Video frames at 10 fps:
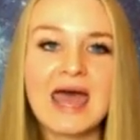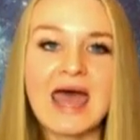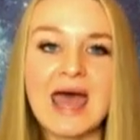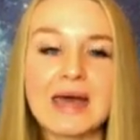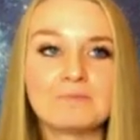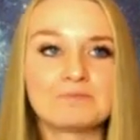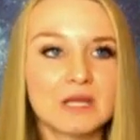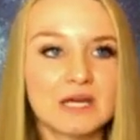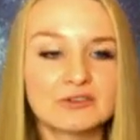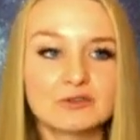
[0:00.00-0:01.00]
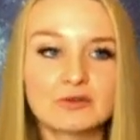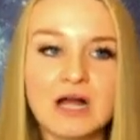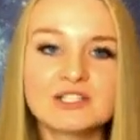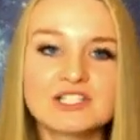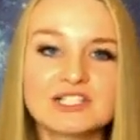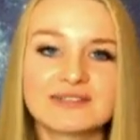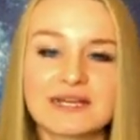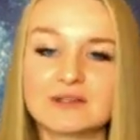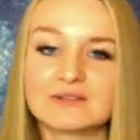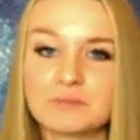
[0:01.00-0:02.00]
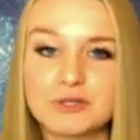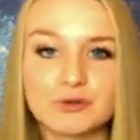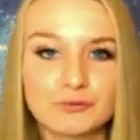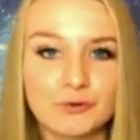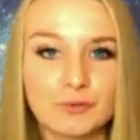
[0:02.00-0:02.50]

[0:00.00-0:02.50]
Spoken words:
And astrology is like this beautiful